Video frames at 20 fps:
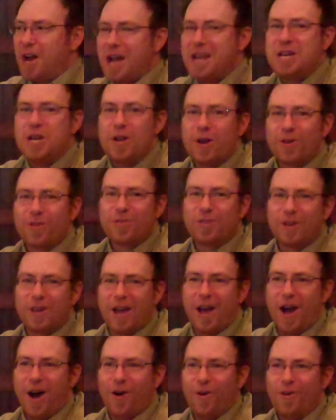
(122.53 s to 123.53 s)
9 years
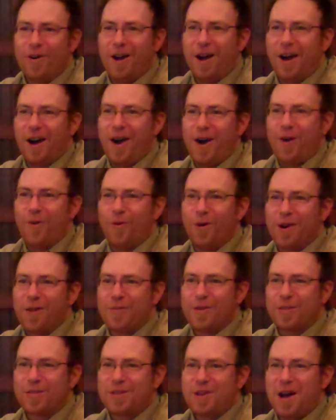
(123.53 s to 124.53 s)
ago, one
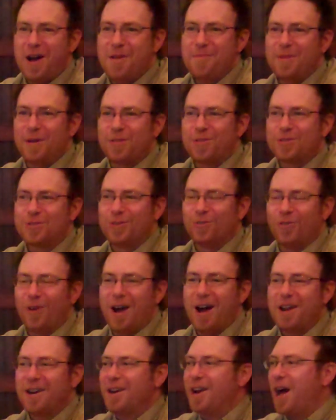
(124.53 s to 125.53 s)
of his comments to
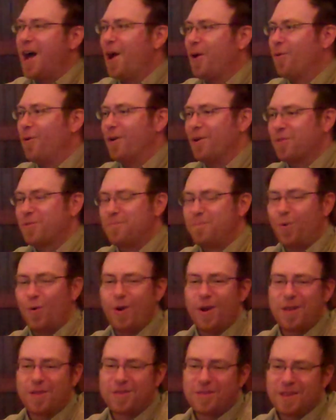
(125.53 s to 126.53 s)
Rod and I was,
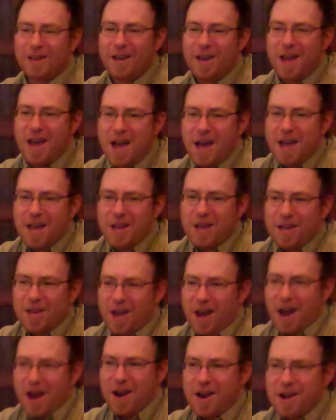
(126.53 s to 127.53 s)
"Boys,
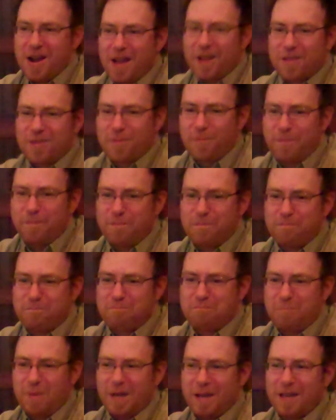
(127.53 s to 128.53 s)
our next
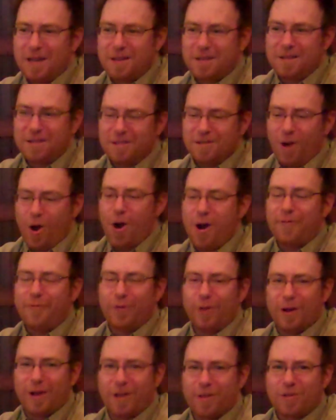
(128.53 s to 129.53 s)
big
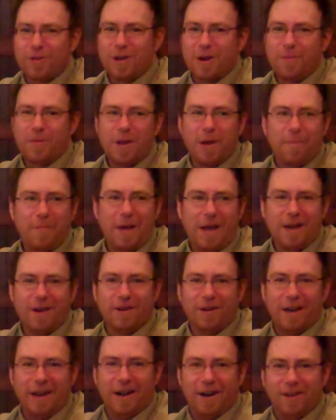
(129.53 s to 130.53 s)
offering is going to be a
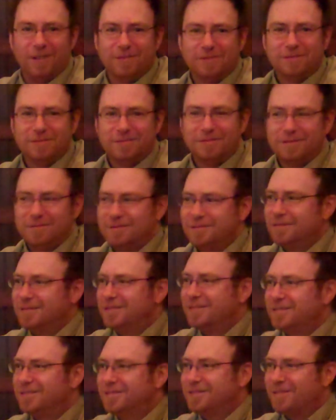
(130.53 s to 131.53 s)
pale ale."
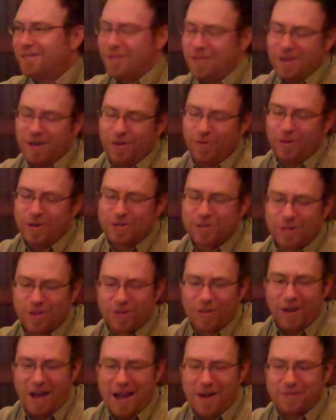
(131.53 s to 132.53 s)
So we
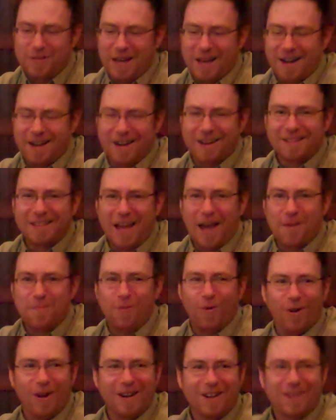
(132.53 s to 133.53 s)
just laughed at it at that
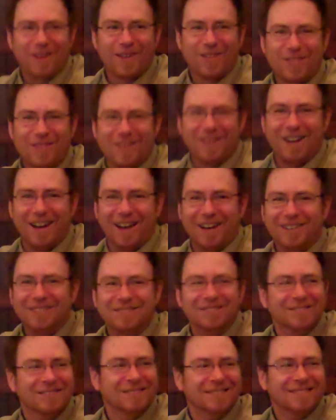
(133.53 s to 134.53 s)
point.
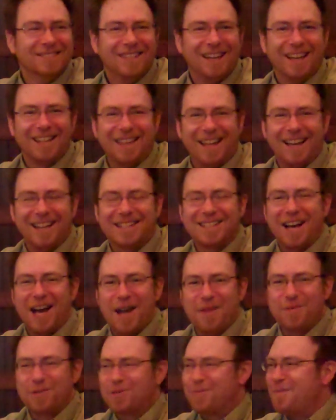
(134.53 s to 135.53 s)
At that
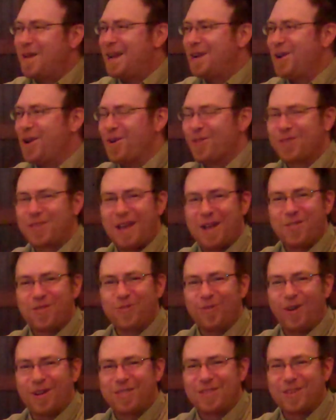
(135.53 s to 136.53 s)
time, it made no
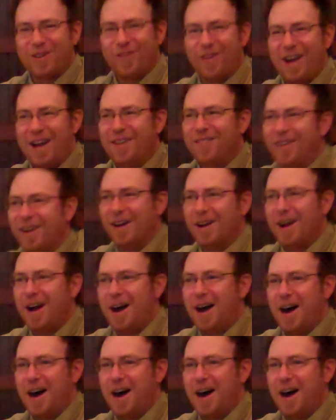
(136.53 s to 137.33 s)
sense whatsoever.